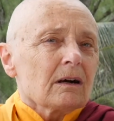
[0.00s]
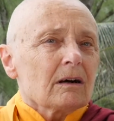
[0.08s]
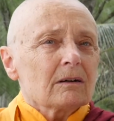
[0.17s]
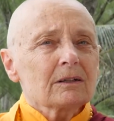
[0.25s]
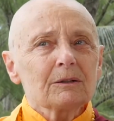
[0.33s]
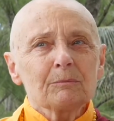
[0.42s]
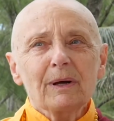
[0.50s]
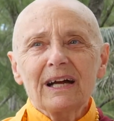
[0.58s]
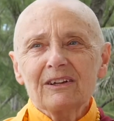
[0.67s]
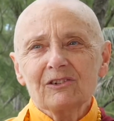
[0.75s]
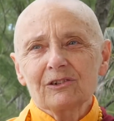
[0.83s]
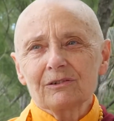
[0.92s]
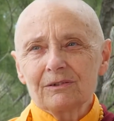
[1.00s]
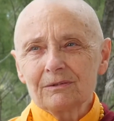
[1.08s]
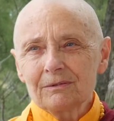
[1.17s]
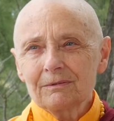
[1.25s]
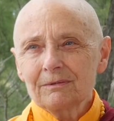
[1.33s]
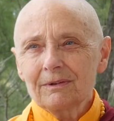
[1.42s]
compassion,
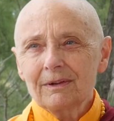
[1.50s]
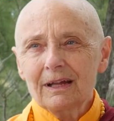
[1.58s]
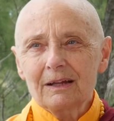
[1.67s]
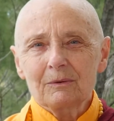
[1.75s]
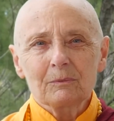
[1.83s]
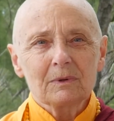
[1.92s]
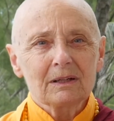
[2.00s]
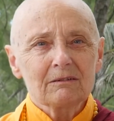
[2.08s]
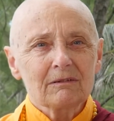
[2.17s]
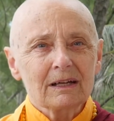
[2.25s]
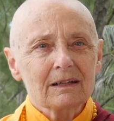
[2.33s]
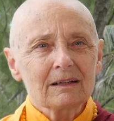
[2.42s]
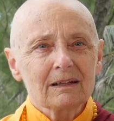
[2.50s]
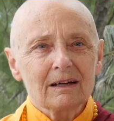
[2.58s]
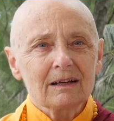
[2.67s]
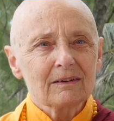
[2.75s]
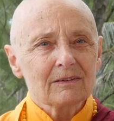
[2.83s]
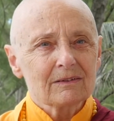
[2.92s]
that we
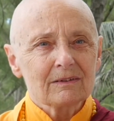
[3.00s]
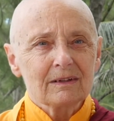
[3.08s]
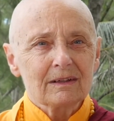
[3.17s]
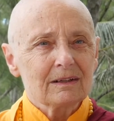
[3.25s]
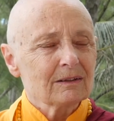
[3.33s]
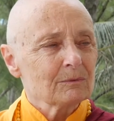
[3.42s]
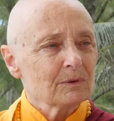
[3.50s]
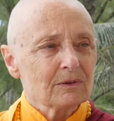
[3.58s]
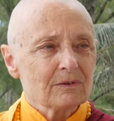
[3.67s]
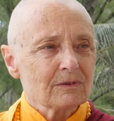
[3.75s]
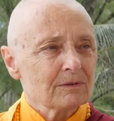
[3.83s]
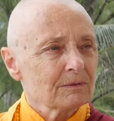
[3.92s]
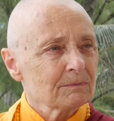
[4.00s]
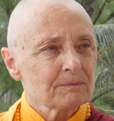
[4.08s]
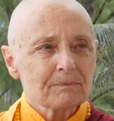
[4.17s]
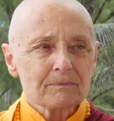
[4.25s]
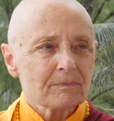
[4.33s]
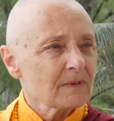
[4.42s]
recognize it was
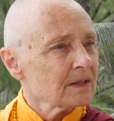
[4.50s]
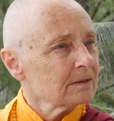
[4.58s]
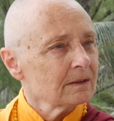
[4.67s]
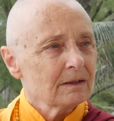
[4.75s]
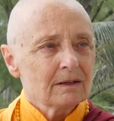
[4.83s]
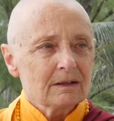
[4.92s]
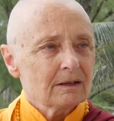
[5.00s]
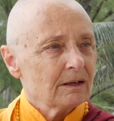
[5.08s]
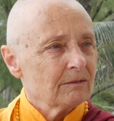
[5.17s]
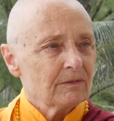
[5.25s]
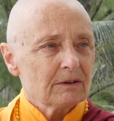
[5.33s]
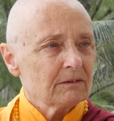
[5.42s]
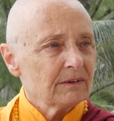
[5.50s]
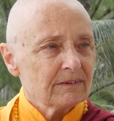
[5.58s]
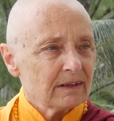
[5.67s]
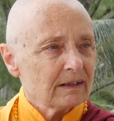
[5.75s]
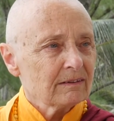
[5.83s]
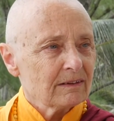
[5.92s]
a very
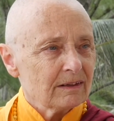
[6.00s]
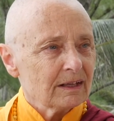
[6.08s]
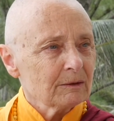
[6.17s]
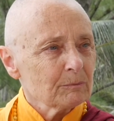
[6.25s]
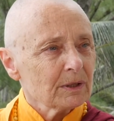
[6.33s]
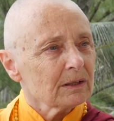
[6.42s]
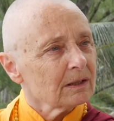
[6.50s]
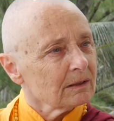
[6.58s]
sad thing, but,